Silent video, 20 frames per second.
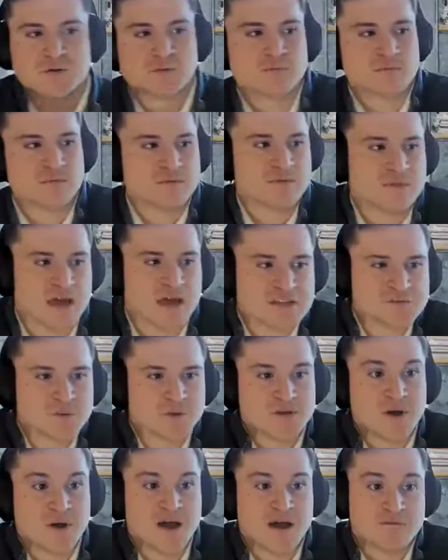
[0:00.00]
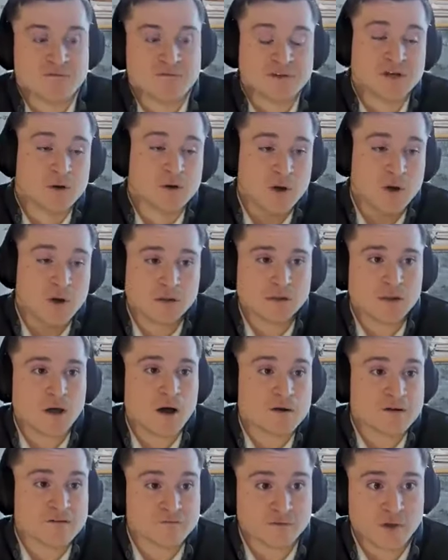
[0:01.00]
so that's when you have, a
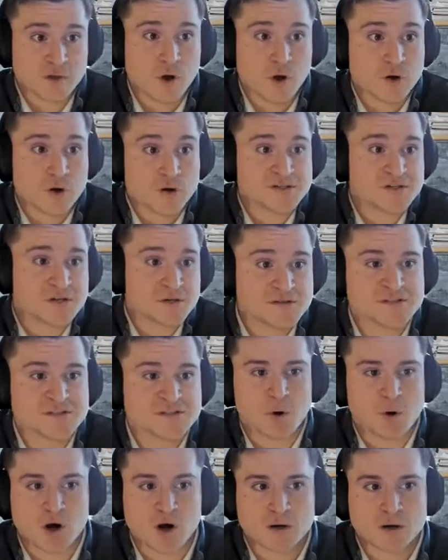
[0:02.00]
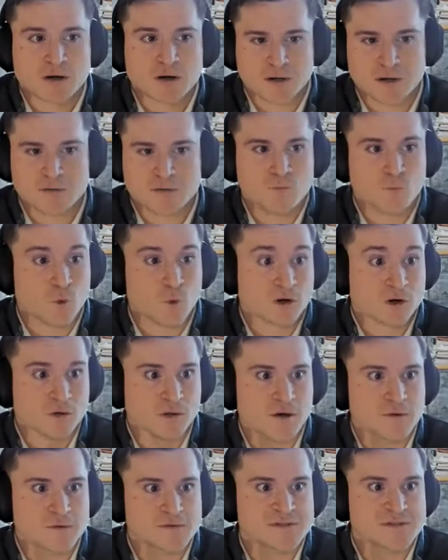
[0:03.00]
lot of large Spark
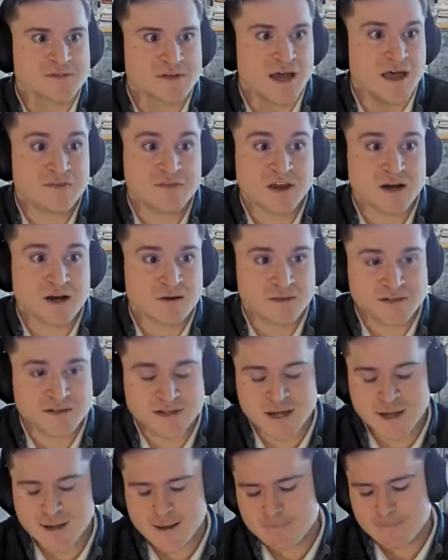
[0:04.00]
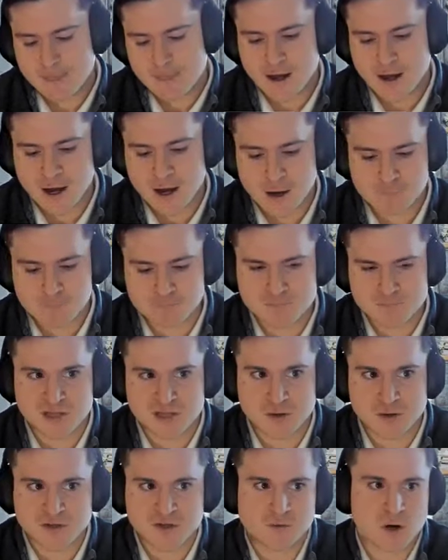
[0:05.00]
workloads at the end of the day.
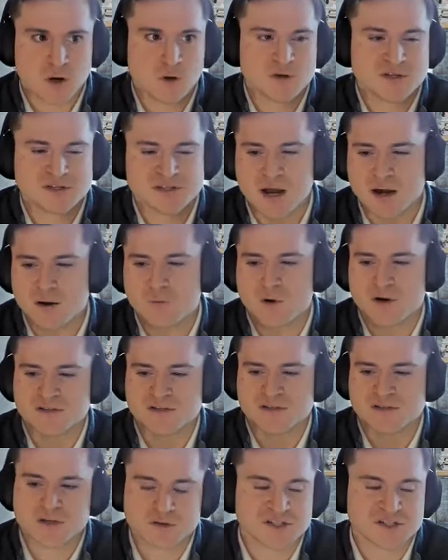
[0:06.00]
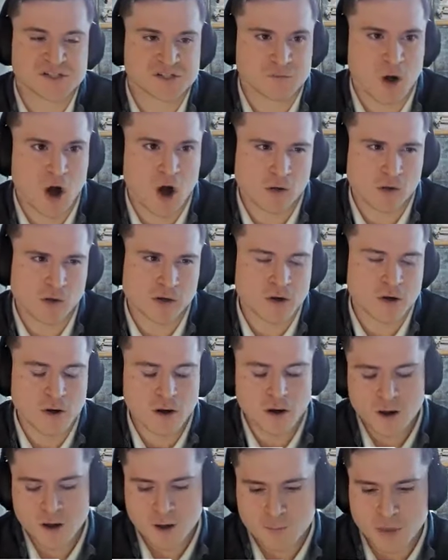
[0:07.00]
You always kind of want to start
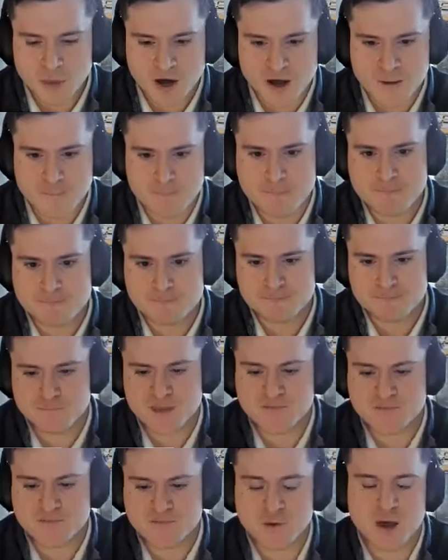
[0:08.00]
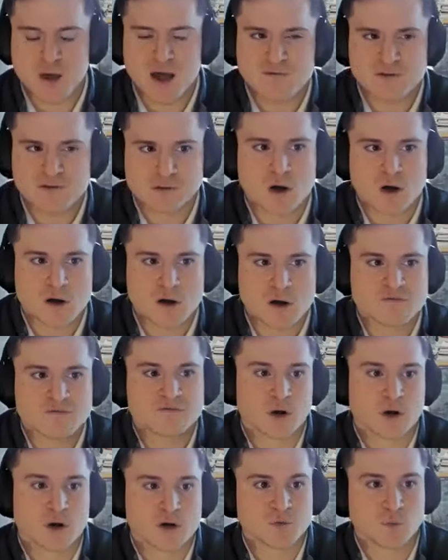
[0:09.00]
smaller, but if you have a lot of
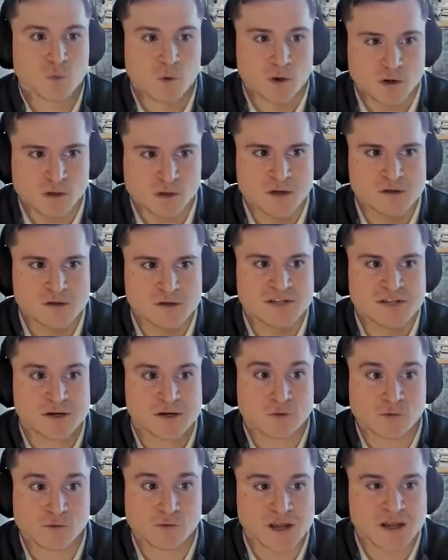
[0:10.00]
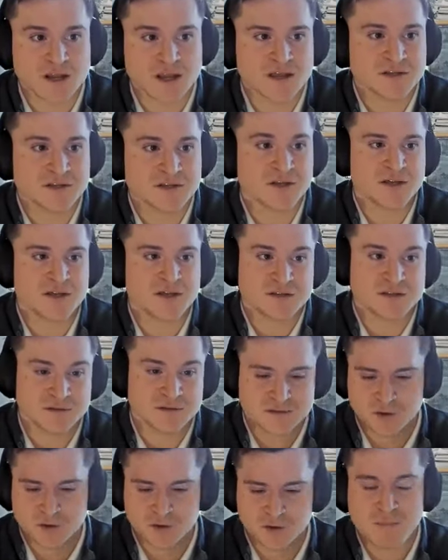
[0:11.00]
large workloads that are running
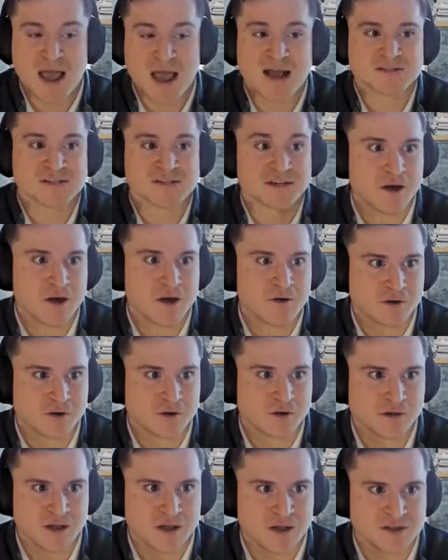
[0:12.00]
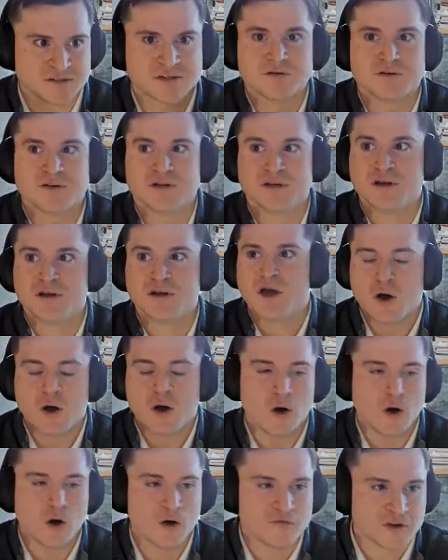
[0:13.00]
and you're maxing out your cluster and
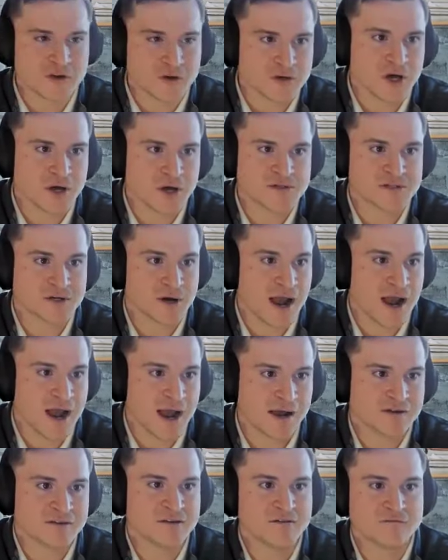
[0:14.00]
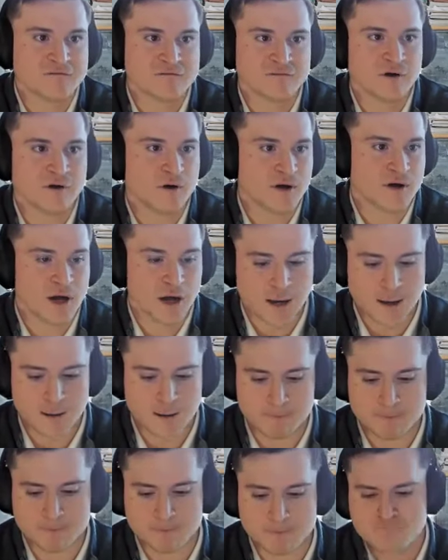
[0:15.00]
all of your nodes are active,
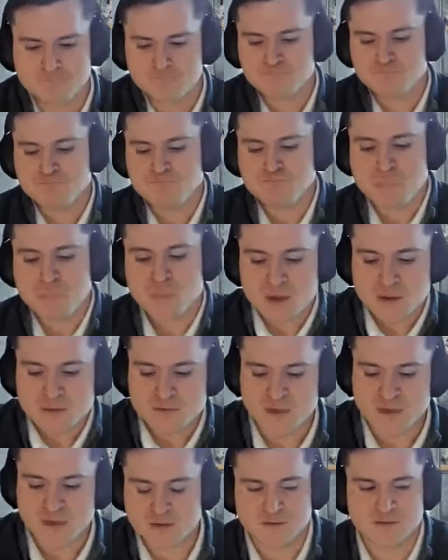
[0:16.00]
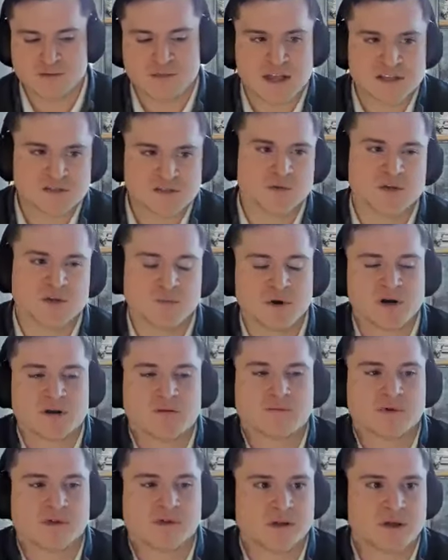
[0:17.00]
then that's when you want
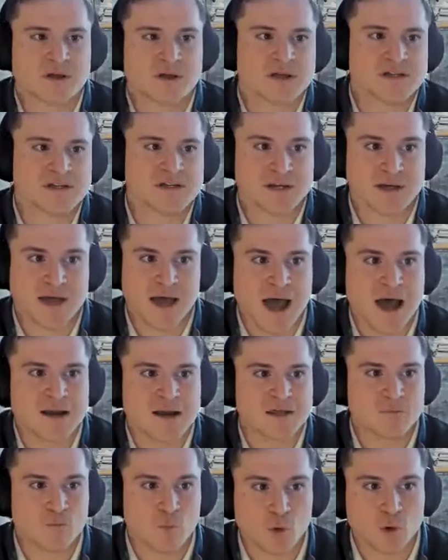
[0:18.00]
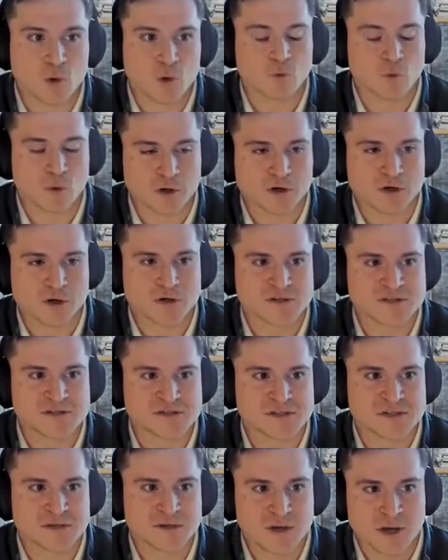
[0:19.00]
to really look into adding more
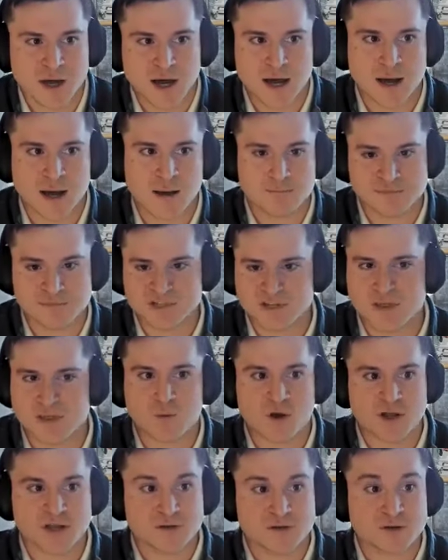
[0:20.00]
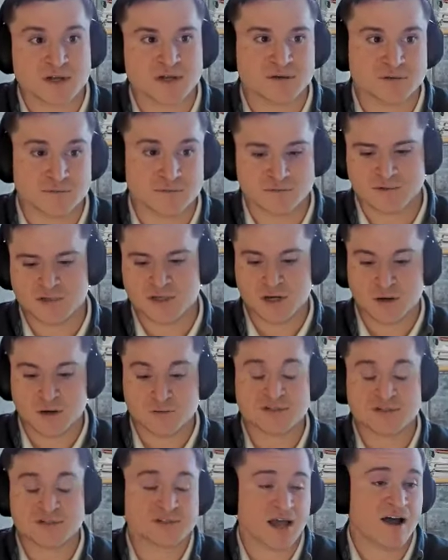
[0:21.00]
workers. So that way you can,
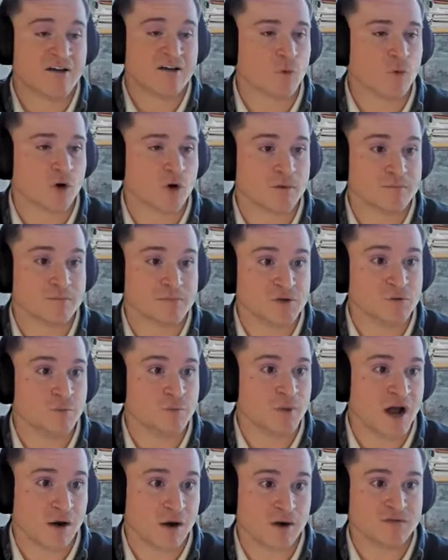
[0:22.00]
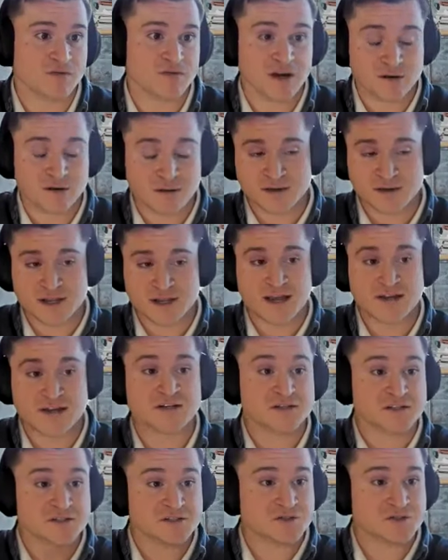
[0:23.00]
just have more compute power at the end of the day
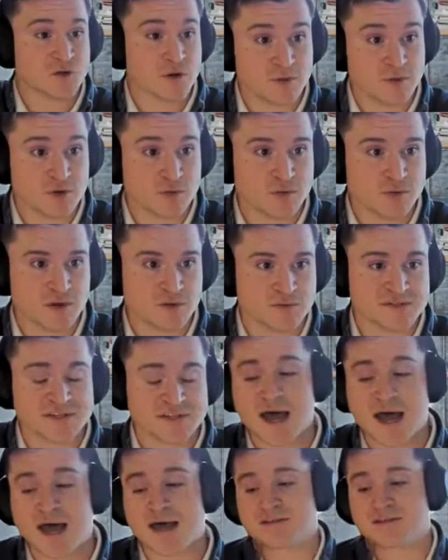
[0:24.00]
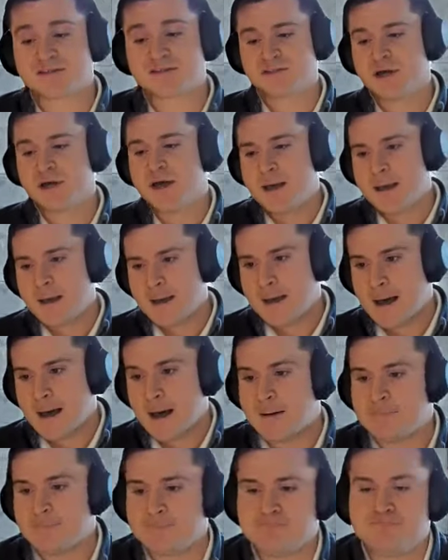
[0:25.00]
to distribute those tasks.
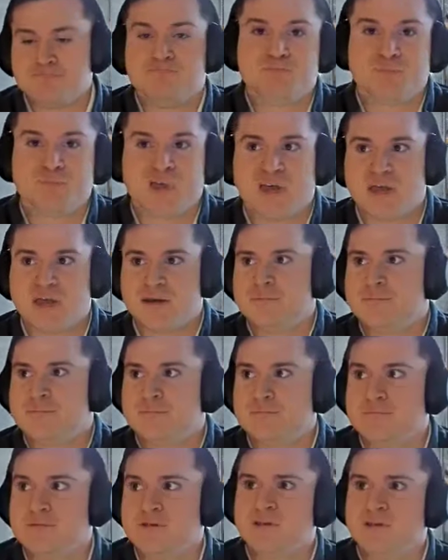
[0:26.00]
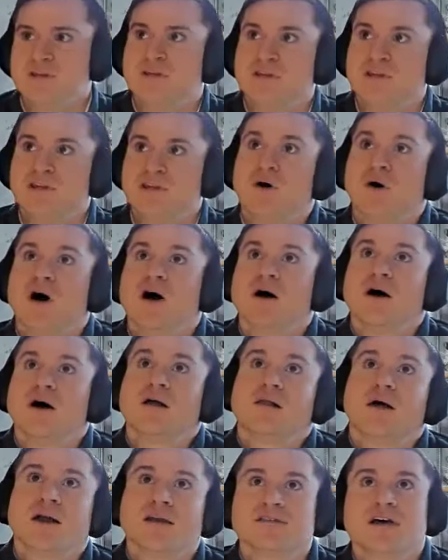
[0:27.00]
And
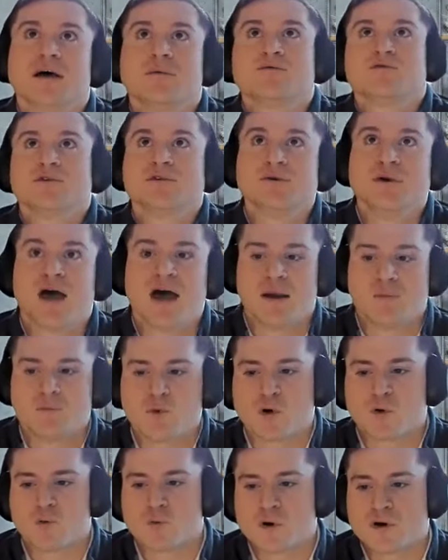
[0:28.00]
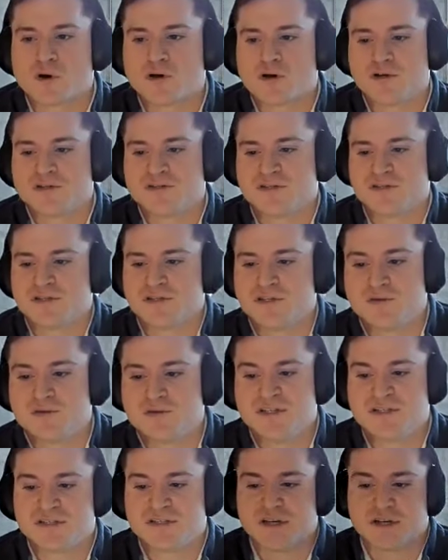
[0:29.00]
a lot of times when you add more workers, you
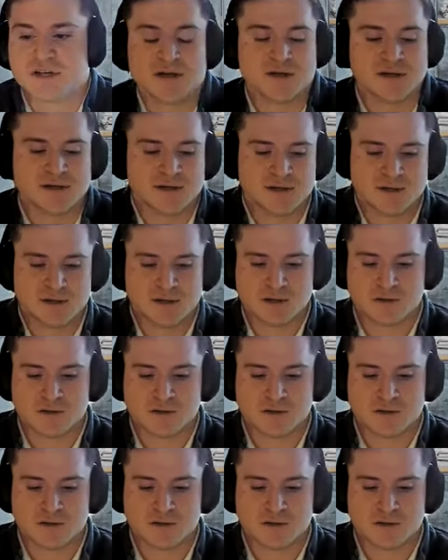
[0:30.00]
need to